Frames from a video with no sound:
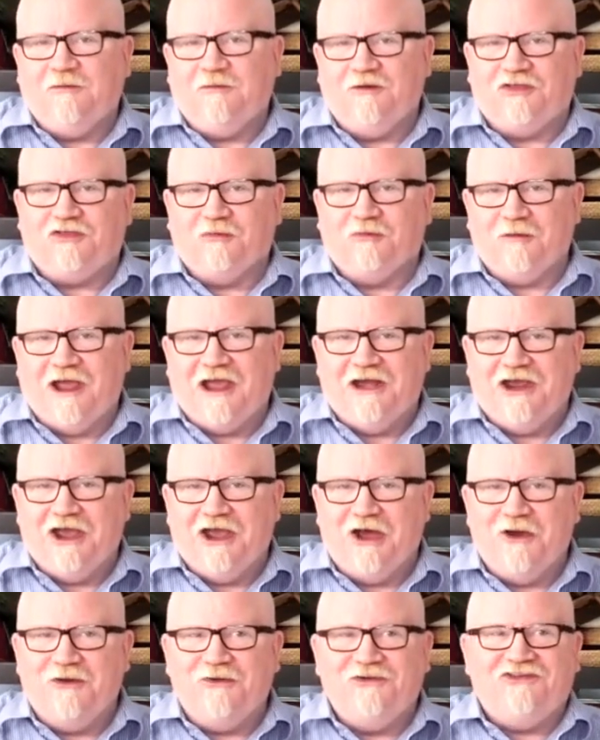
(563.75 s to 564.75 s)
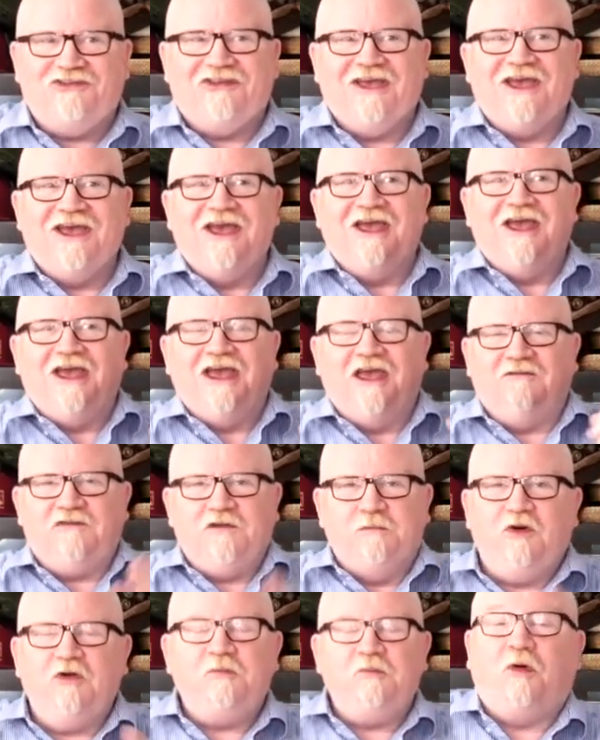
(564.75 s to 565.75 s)
with the radios, if you
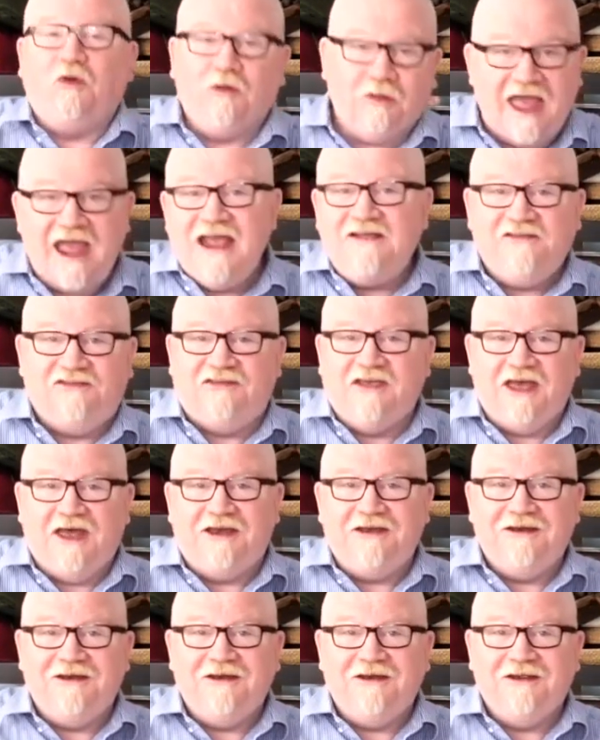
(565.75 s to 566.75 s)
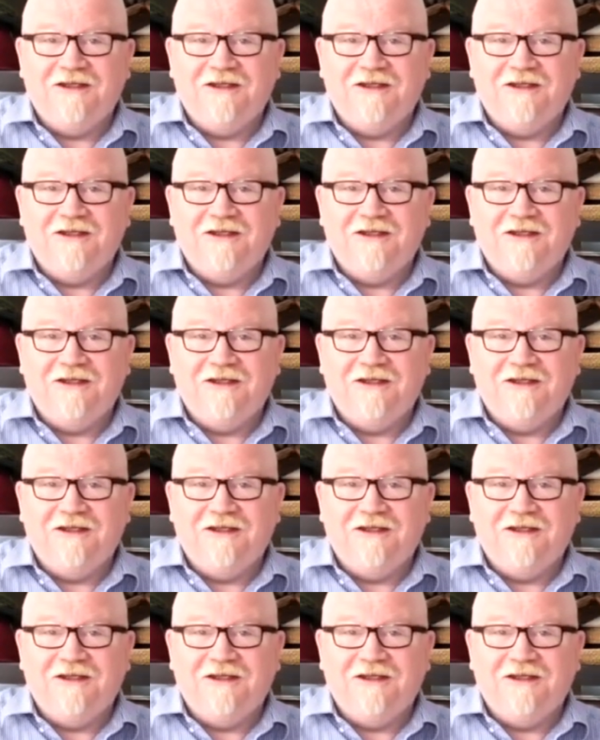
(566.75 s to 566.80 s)
put more lanes in,